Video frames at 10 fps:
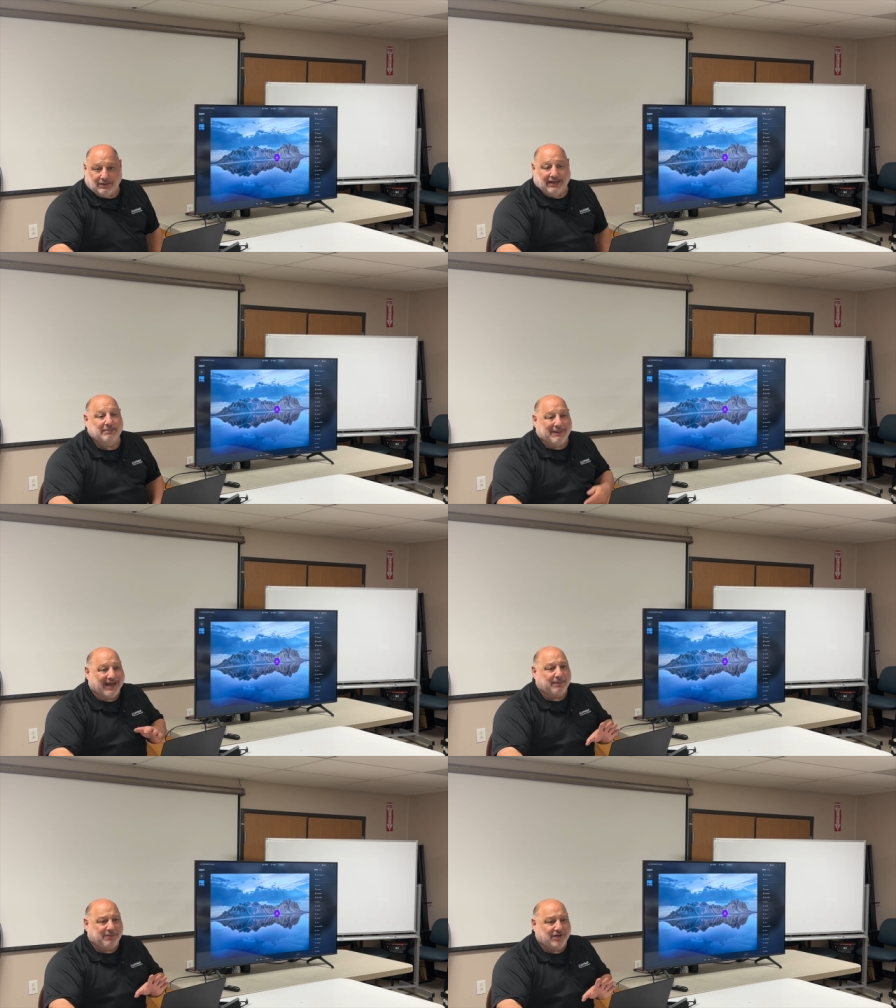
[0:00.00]
In my
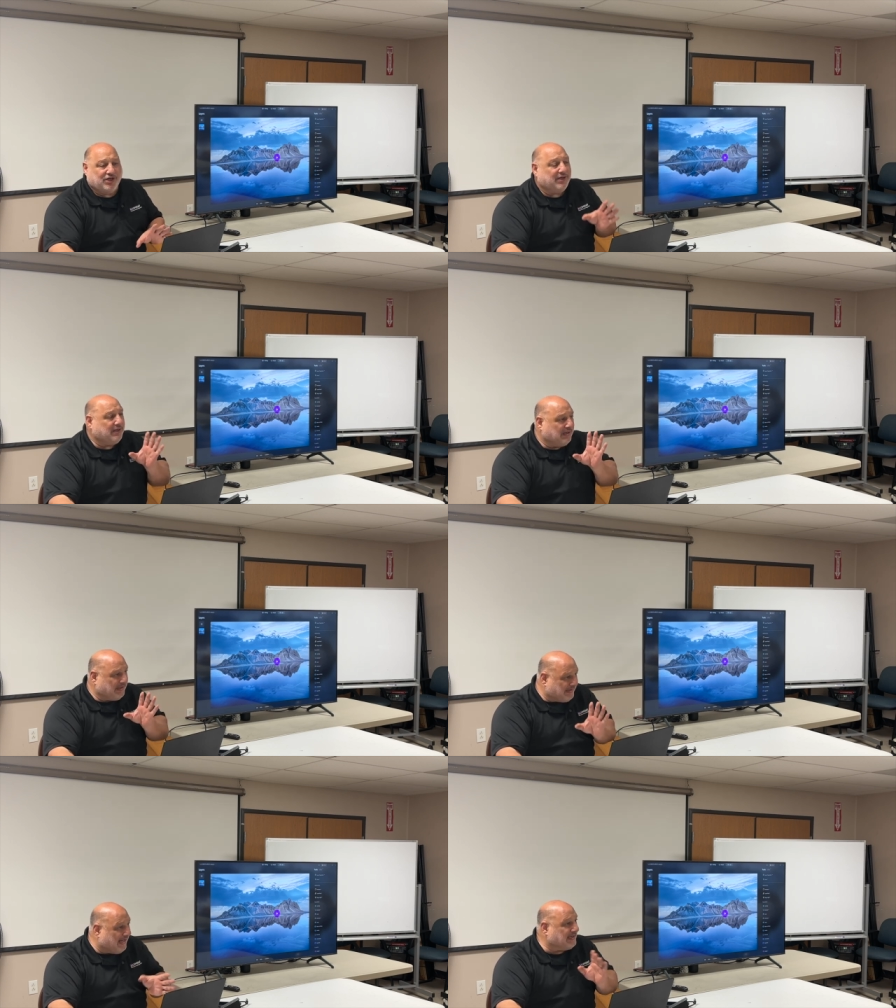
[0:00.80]
opinion,
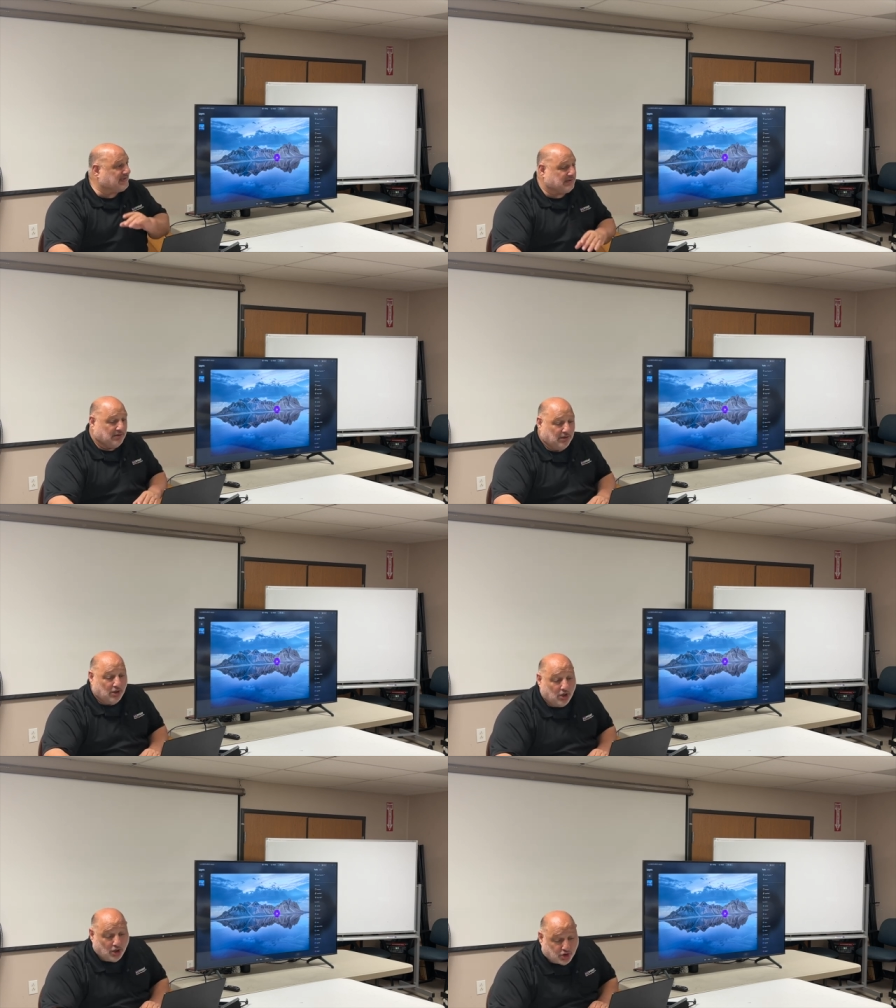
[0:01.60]
yes.
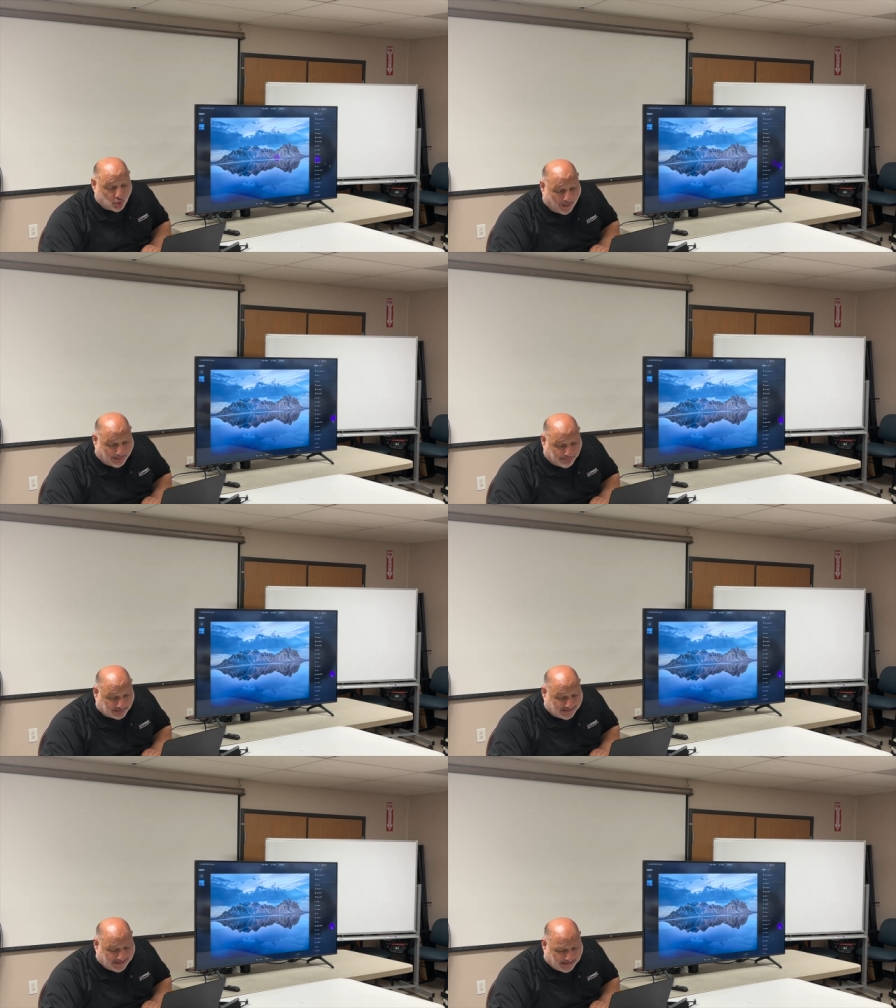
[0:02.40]
Do I
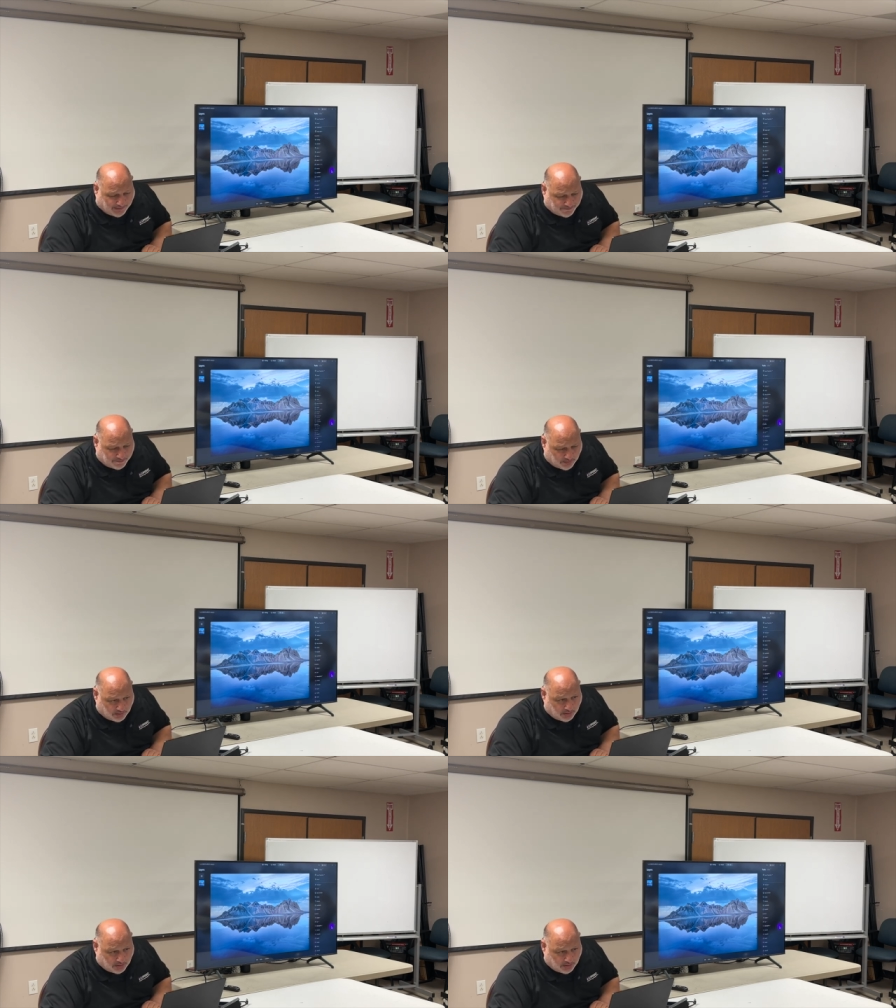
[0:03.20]
believe?